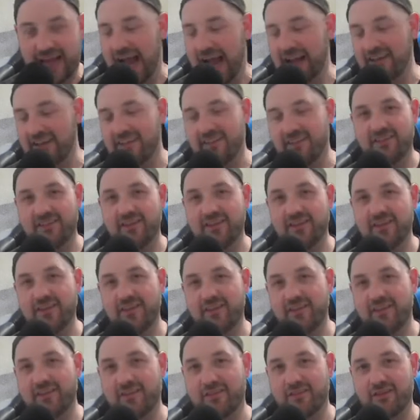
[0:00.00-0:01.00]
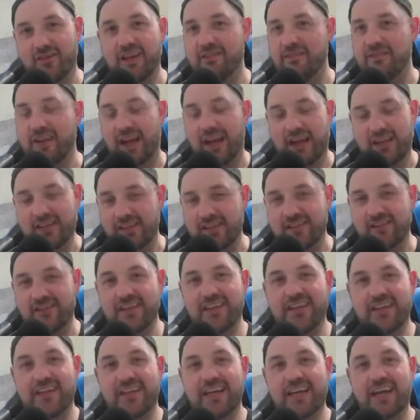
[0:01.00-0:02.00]
adds to the evasion.
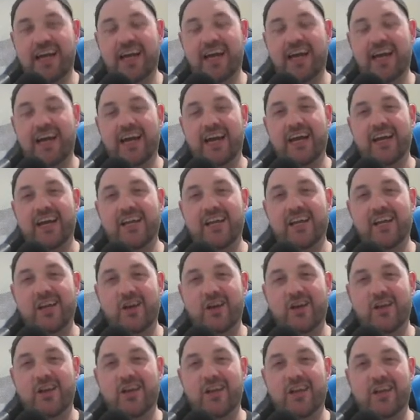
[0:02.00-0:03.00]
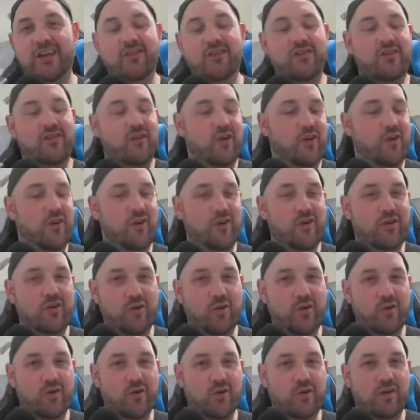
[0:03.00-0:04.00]
You can turn
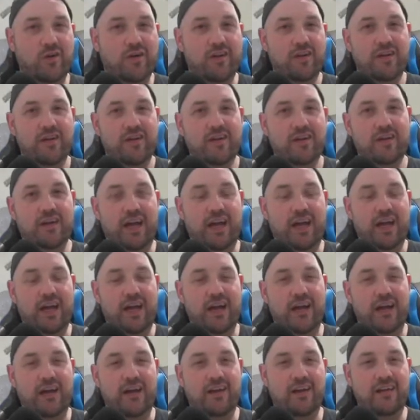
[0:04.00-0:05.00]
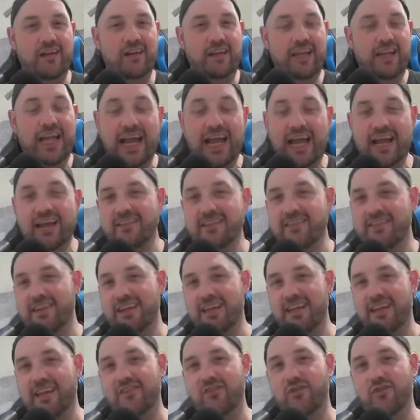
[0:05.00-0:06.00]
your lands
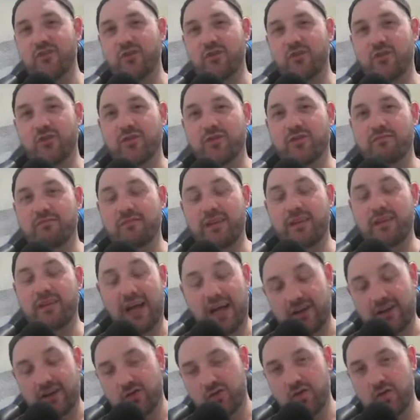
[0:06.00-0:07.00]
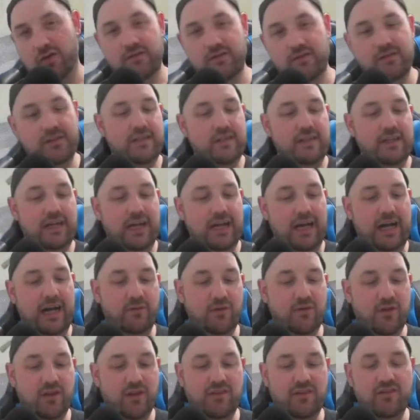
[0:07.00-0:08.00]
into card draw.
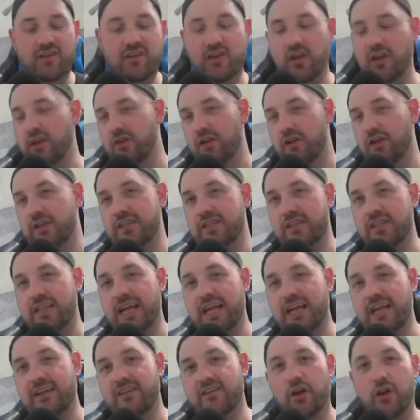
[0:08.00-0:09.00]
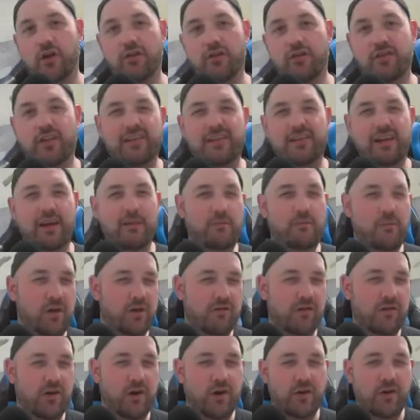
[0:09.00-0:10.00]
So this is the only creature land, things like
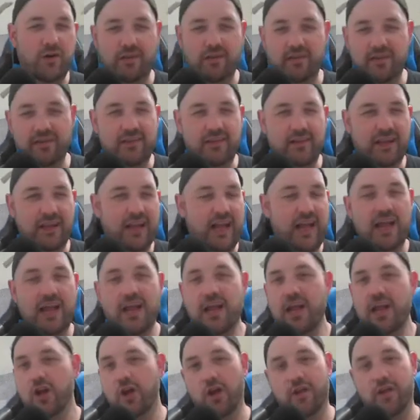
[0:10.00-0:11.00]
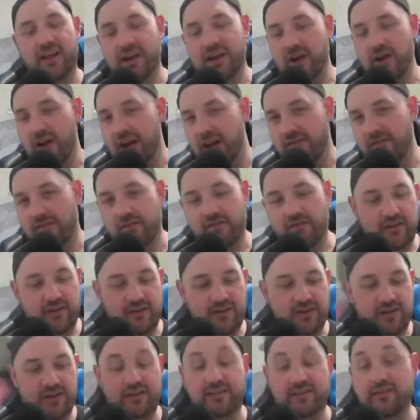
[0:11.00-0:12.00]
Mutavault and things like that, they don't have
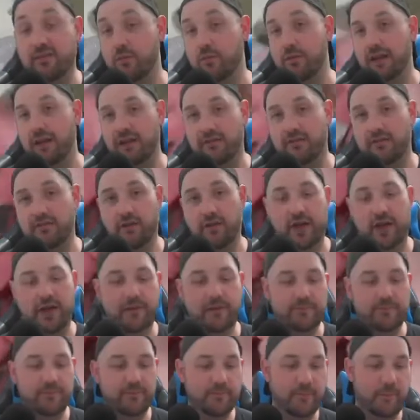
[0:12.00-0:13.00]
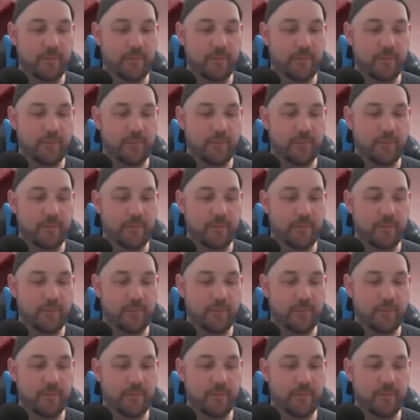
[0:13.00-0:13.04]
evasion. This one has flying.